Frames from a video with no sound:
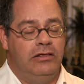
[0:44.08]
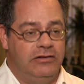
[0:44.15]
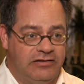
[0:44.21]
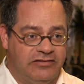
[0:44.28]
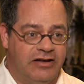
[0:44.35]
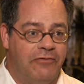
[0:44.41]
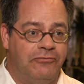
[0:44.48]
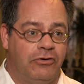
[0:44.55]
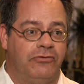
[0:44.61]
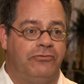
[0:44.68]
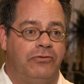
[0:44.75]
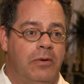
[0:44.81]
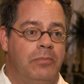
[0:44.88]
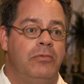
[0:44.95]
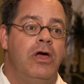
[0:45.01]
that suffers
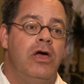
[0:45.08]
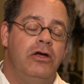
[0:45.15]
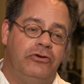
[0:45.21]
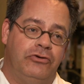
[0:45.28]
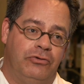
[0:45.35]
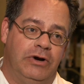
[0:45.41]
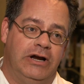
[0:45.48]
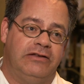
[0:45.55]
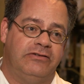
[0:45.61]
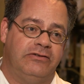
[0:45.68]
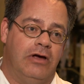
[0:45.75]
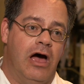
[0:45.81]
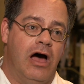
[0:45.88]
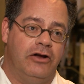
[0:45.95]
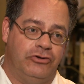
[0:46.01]
from
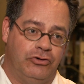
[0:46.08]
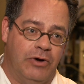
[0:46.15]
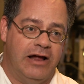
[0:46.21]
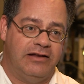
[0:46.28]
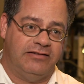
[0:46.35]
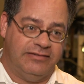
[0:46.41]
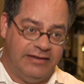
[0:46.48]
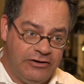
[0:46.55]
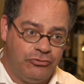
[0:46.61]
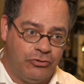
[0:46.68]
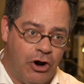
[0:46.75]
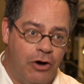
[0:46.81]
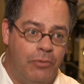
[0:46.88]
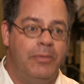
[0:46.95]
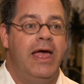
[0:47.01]
Tourette's
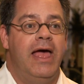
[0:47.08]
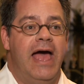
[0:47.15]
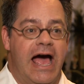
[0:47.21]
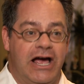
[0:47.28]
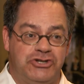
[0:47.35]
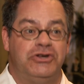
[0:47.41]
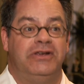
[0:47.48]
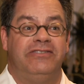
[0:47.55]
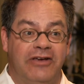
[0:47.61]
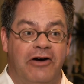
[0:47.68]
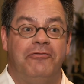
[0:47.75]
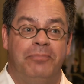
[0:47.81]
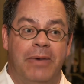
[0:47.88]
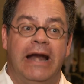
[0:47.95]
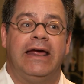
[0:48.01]
syndrome actually
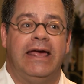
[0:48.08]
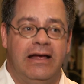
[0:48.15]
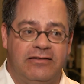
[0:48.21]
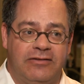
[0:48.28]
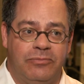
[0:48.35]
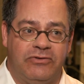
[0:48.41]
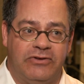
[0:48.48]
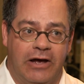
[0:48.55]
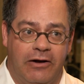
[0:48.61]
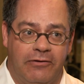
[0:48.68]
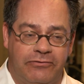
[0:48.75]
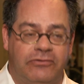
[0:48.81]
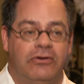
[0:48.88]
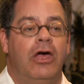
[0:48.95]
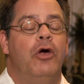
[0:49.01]
self-medicates
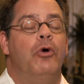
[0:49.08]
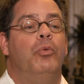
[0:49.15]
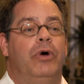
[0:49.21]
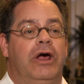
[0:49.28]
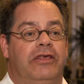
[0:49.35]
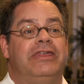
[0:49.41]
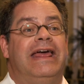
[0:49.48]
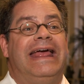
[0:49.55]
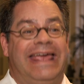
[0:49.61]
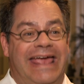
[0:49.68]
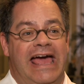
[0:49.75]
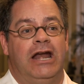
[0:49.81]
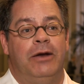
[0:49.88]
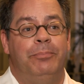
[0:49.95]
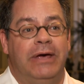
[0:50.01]
themselves with
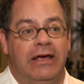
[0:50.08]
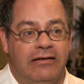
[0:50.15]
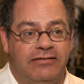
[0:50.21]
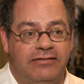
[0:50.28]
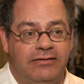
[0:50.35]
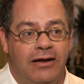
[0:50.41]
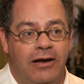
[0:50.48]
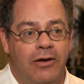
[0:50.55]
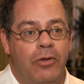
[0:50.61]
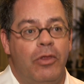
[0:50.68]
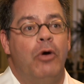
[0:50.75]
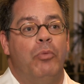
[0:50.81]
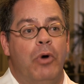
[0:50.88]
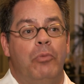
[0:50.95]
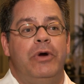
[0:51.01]
cannabis.
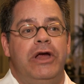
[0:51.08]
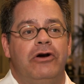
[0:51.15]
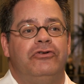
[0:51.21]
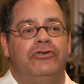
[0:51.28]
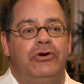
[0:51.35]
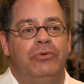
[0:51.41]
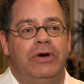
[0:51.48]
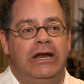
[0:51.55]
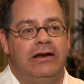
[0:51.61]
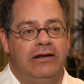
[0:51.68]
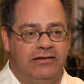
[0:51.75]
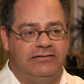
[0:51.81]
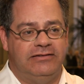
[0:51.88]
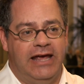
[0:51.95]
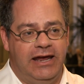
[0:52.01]
What we are doing
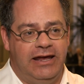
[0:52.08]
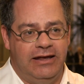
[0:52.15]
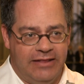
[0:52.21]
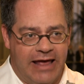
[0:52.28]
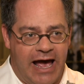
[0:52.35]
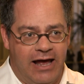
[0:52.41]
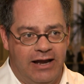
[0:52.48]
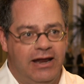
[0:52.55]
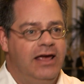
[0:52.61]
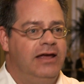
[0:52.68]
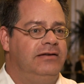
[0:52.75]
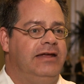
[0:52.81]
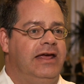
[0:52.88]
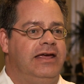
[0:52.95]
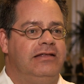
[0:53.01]
is taking that,
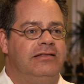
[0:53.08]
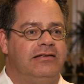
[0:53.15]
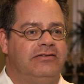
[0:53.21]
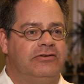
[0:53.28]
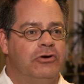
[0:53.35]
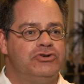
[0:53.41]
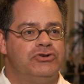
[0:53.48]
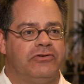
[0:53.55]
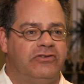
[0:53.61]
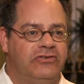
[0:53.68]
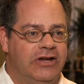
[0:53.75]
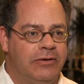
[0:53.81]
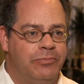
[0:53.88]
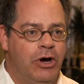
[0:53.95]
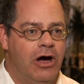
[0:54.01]
taking the social
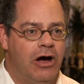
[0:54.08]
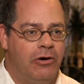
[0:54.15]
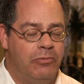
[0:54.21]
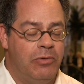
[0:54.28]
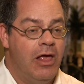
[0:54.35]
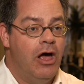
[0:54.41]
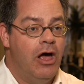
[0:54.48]
stigma